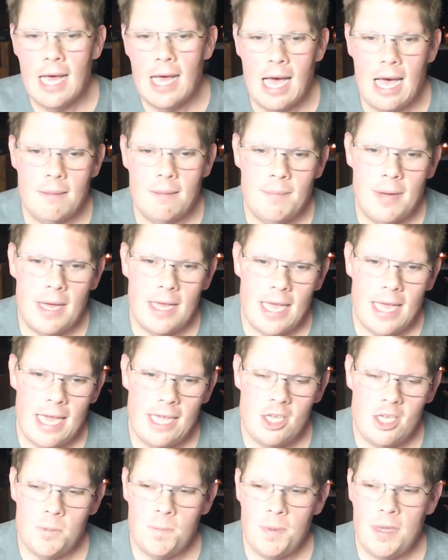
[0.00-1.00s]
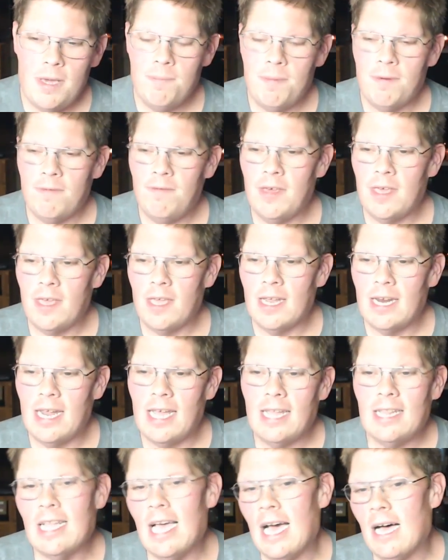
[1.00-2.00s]
on my HP Pavilion
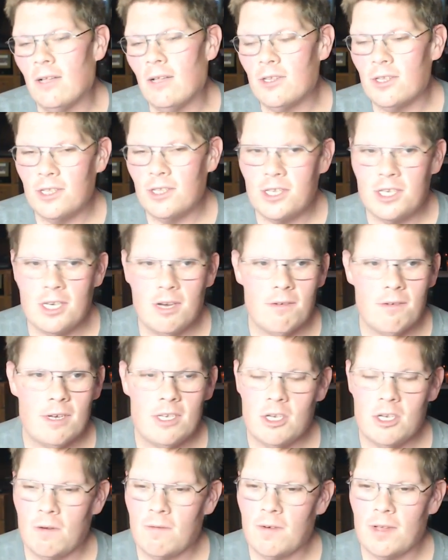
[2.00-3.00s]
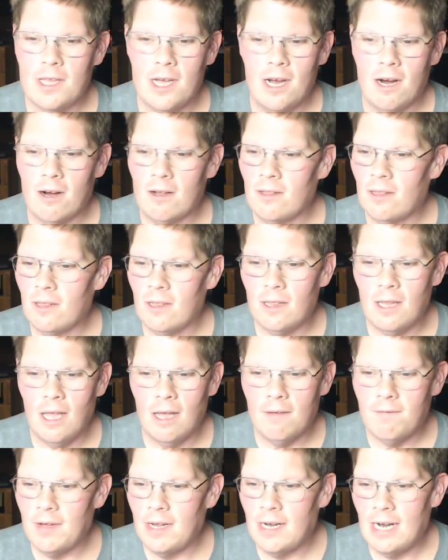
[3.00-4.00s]
8000 series over there.
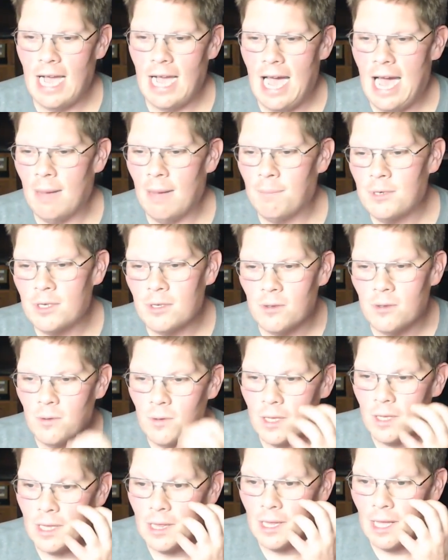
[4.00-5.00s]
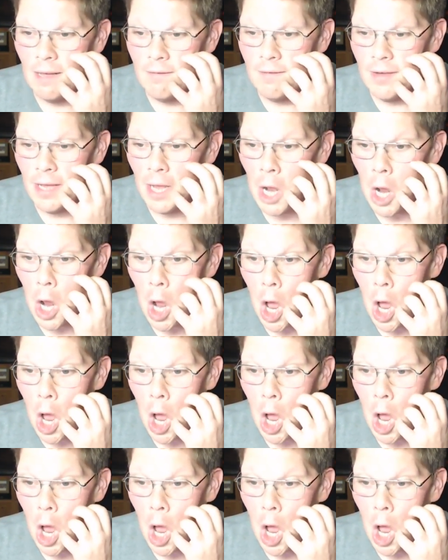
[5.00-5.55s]
Love it. Absolutely love it.